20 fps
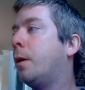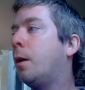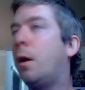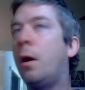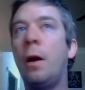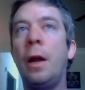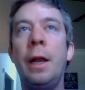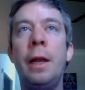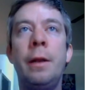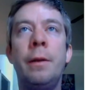
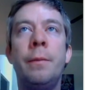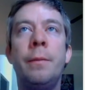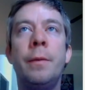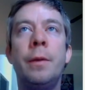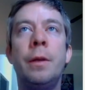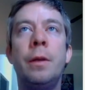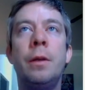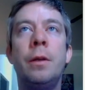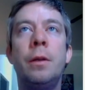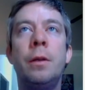All right,
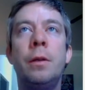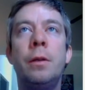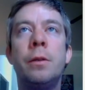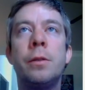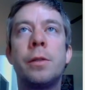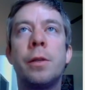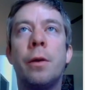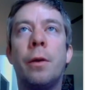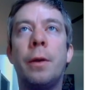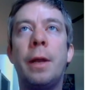
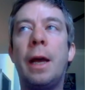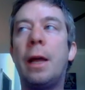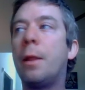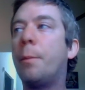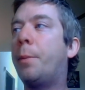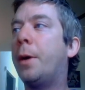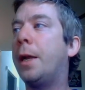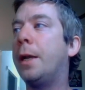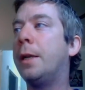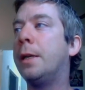so now the
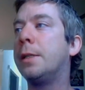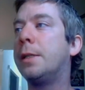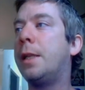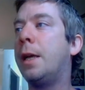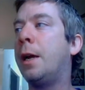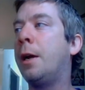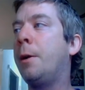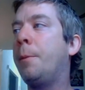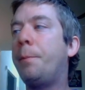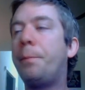button is
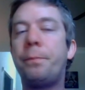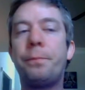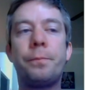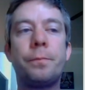there.